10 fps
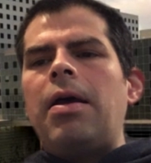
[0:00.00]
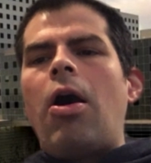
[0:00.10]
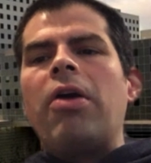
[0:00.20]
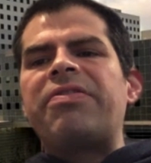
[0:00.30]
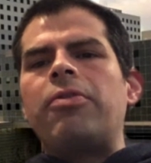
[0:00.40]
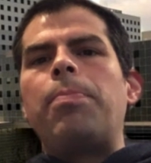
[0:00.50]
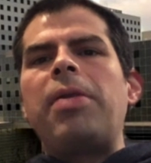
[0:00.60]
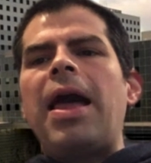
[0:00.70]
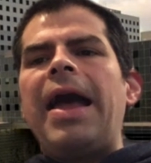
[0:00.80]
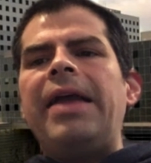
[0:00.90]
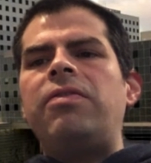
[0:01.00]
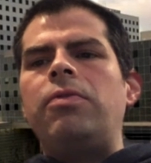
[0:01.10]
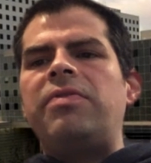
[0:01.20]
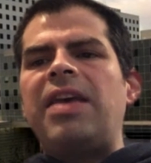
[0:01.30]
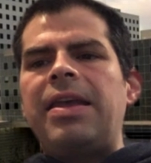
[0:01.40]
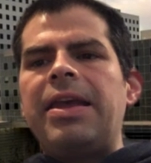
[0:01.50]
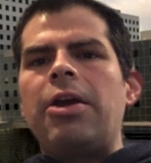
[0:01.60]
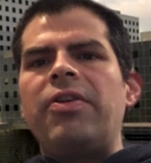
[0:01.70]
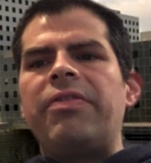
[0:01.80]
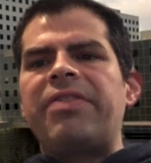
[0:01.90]
also apply to taking
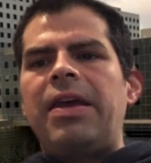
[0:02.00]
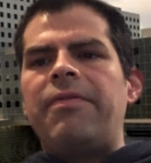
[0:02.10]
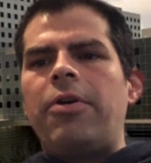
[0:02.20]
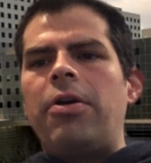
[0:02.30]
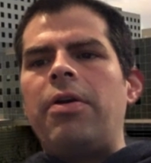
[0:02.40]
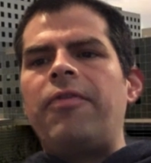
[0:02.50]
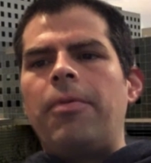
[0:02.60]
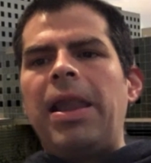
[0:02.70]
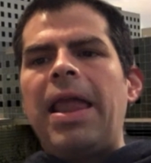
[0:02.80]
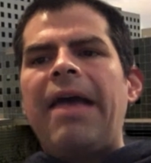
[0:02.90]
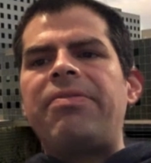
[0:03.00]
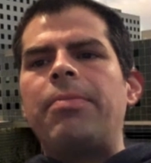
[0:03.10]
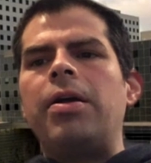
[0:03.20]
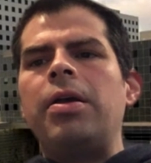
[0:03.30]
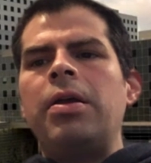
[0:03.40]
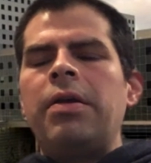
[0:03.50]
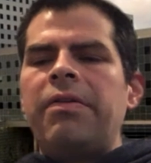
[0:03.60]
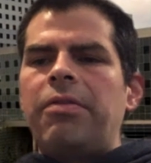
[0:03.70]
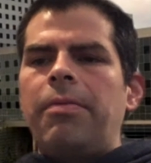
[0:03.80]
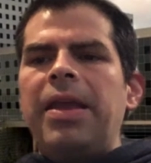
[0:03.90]
care of your skin for melasma.
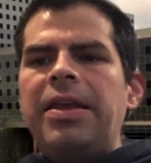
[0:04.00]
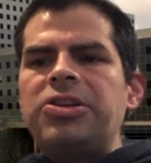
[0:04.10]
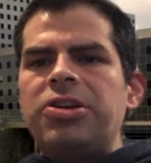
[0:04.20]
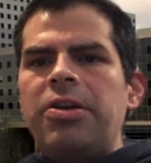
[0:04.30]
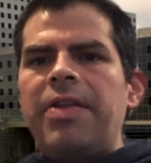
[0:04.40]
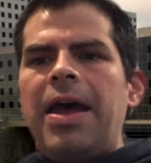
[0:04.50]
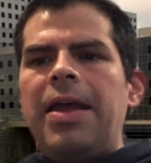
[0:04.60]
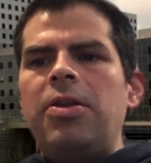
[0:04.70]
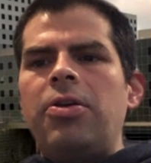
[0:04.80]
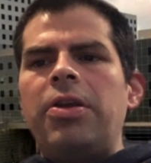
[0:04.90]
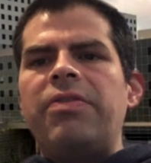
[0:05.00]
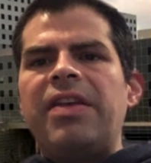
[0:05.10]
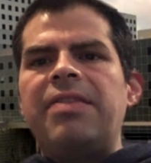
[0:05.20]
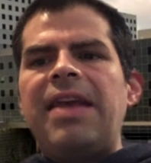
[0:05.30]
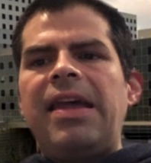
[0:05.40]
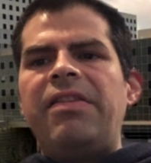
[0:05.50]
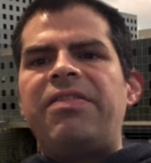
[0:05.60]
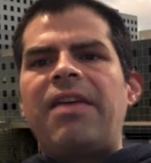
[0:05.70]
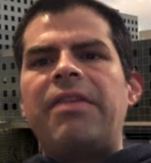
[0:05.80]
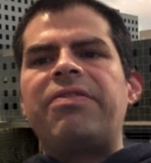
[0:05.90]
So making sure that you're using a daily
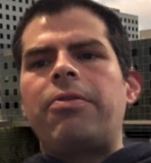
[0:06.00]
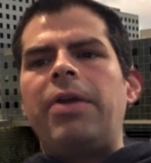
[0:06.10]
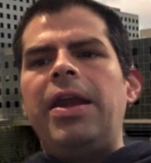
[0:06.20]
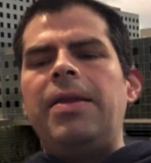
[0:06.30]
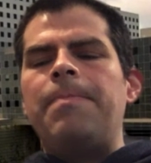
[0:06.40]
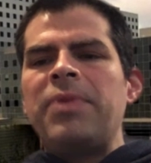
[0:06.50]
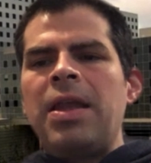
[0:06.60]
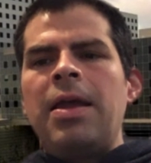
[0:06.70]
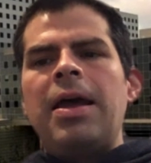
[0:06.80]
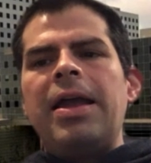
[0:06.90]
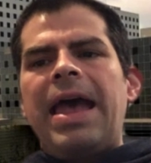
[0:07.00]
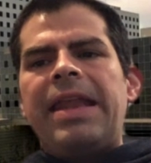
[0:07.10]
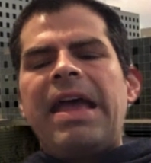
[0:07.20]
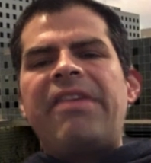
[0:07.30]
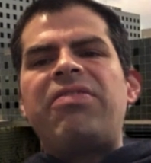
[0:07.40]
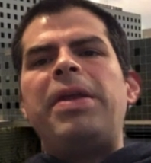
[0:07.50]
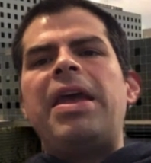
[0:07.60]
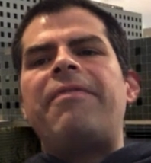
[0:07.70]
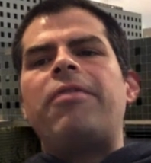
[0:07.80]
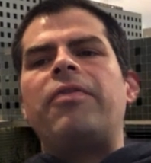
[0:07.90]
sunscreen, again,
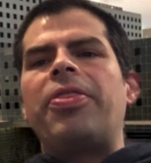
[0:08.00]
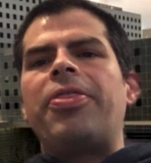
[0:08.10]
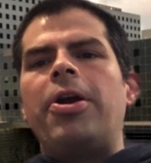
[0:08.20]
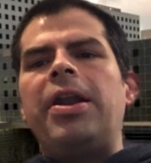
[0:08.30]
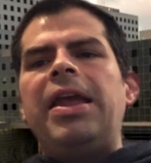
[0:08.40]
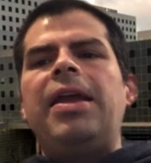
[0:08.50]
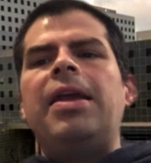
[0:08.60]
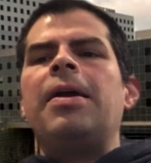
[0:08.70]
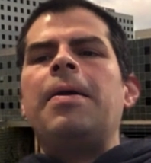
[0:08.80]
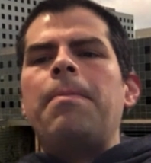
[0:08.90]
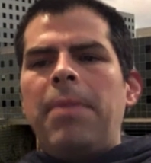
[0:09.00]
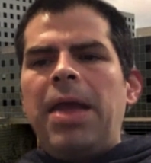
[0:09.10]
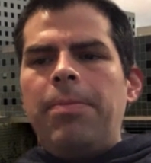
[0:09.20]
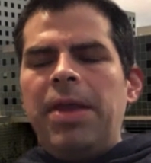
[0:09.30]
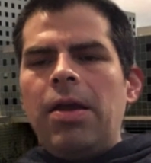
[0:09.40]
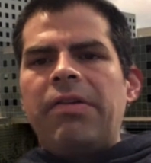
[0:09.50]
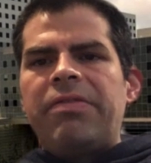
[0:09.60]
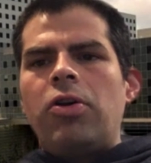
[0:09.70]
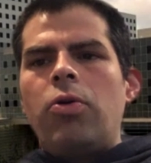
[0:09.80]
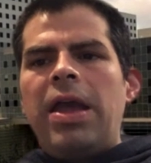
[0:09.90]
SPF over 30, maybe
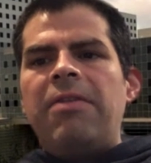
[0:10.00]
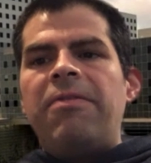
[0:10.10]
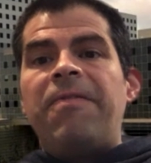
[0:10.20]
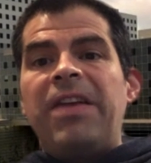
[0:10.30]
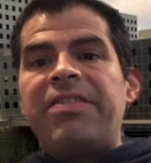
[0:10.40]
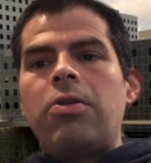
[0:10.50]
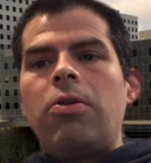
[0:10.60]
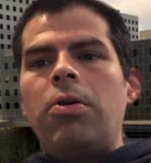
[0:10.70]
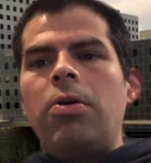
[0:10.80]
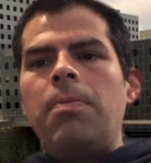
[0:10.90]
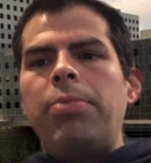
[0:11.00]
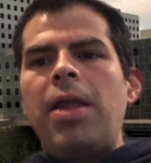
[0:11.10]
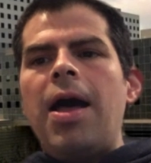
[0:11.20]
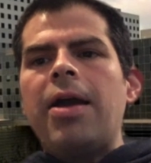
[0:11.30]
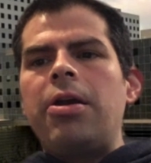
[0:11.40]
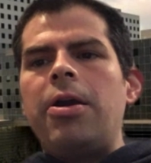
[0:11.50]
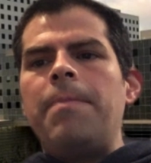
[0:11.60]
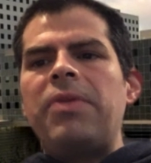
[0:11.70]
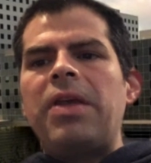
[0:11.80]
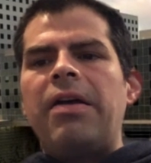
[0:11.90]
also a physical
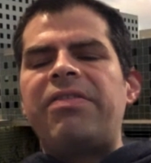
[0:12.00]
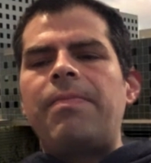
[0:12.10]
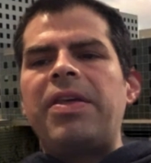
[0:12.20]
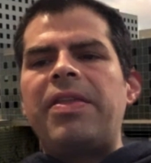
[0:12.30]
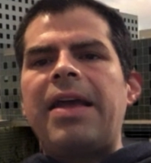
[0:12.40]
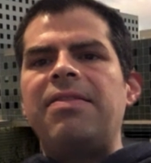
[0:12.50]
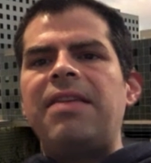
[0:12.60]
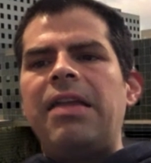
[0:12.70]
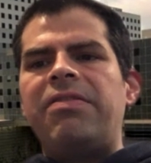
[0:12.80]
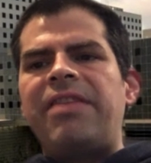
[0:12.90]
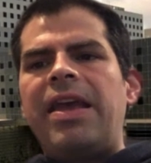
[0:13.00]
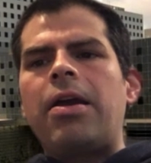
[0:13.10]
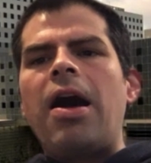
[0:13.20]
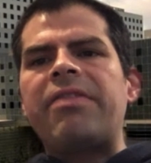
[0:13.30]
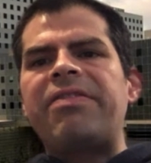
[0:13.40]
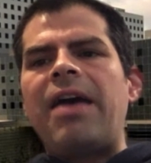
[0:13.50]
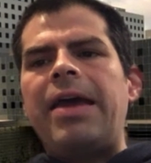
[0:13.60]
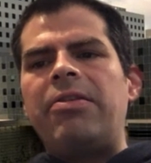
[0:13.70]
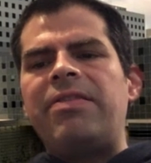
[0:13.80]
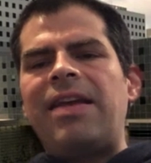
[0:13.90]
blocker, something that contains zinc
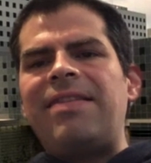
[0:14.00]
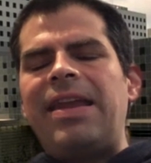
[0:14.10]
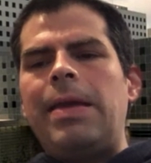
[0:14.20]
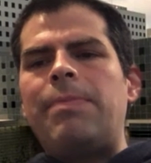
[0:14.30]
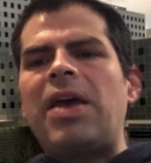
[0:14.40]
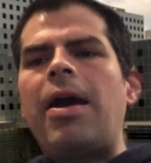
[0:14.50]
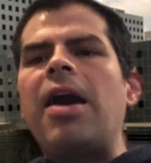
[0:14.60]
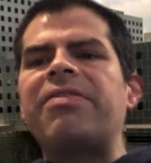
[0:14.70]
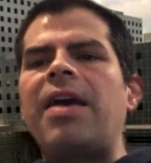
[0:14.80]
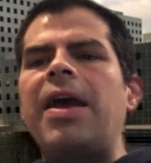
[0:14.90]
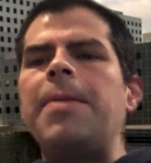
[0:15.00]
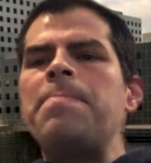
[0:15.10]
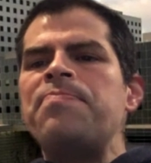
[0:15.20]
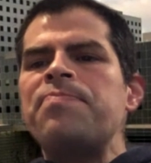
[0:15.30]
oxide or titanium dioxide.